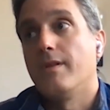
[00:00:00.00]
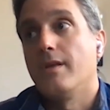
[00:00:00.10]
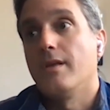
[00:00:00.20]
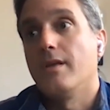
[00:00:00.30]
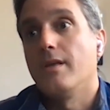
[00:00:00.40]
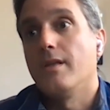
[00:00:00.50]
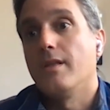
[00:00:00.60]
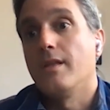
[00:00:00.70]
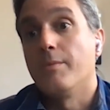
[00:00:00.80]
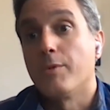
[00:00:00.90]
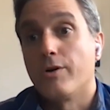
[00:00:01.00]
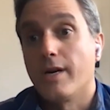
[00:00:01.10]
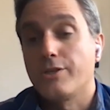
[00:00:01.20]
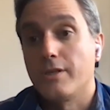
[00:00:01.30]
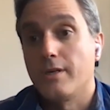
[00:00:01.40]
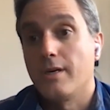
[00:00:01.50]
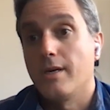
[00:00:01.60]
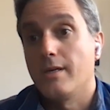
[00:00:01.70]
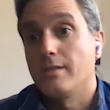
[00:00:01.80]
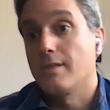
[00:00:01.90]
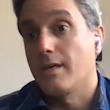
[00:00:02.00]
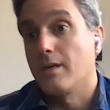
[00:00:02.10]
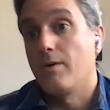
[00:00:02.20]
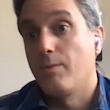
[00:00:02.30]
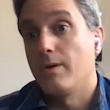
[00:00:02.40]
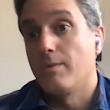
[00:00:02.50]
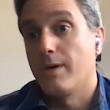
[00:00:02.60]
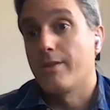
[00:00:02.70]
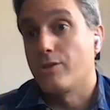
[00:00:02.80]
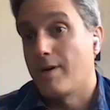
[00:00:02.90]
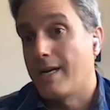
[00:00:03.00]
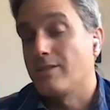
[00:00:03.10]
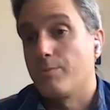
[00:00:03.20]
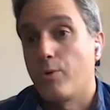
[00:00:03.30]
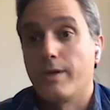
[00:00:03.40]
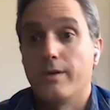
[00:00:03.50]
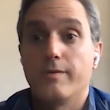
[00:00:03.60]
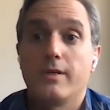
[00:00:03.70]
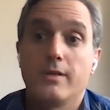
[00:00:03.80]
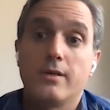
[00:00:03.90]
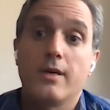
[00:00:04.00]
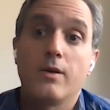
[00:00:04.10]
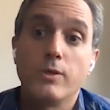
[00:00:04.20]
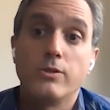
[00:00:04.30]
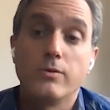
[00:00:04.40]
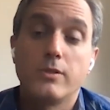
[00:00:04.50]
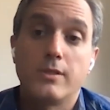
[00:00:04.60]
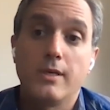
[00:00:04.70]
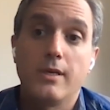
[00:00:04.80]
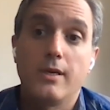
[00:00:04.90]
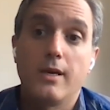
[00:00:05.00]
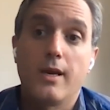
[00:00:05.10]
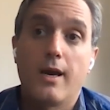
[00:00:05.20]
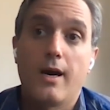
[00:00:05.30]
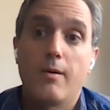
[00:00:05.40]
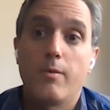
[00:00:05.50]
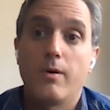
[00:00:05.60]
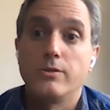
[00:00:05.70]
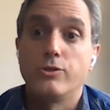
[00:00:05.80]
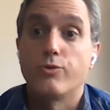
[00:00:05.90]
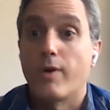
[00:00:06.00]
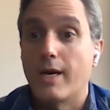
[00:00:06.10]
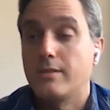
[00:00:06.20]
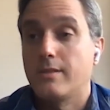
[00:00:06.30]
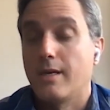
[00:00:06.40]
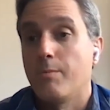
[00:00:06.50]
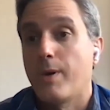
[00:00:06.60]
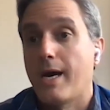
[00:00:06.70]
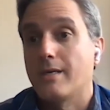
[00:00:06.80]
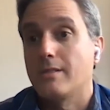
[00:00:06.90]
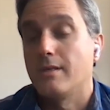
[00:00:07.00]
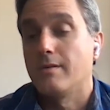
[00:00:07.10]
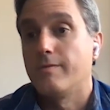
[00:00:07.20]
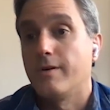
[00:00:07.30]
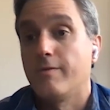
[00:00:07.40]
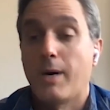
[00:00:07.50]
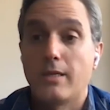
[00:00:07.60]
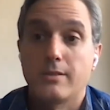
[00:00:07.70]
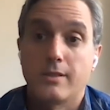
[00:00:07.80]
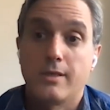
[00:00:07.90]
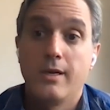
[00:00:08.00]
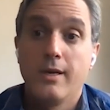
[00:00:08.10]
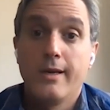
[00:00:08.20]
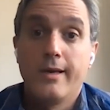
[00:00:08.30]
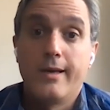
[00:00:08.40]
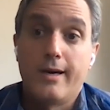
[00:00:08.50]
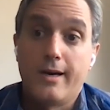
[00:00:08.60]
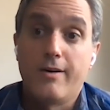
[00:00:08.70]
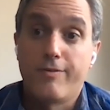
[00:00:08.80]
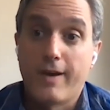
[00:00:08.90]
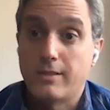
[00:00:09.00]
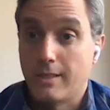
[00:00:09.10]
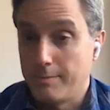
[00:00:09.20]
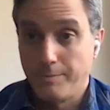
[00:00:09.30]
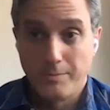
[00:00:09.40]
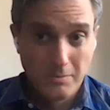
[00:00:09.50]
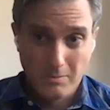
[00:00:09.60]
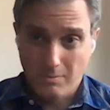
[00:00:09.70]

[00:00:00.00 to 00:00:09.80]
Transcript: the immigration is like we're at the transit point over here, and we do see direct impacts of policy affecting